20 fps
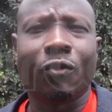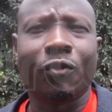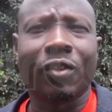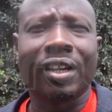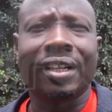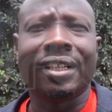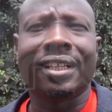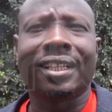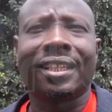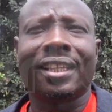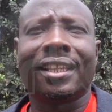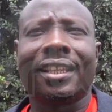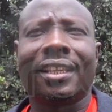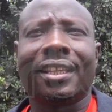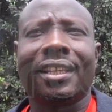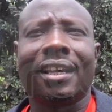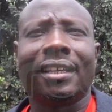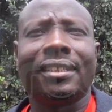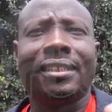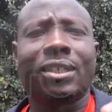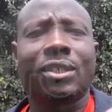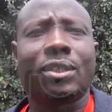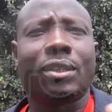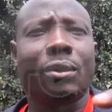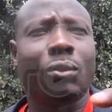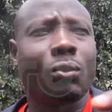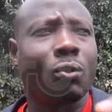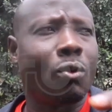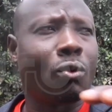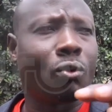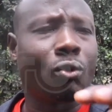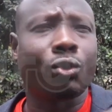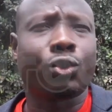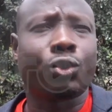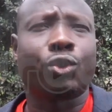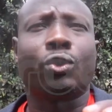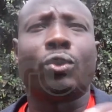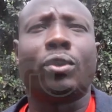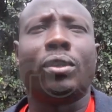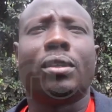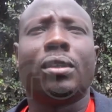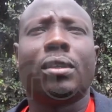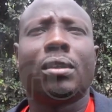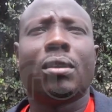you find that they are just a concoction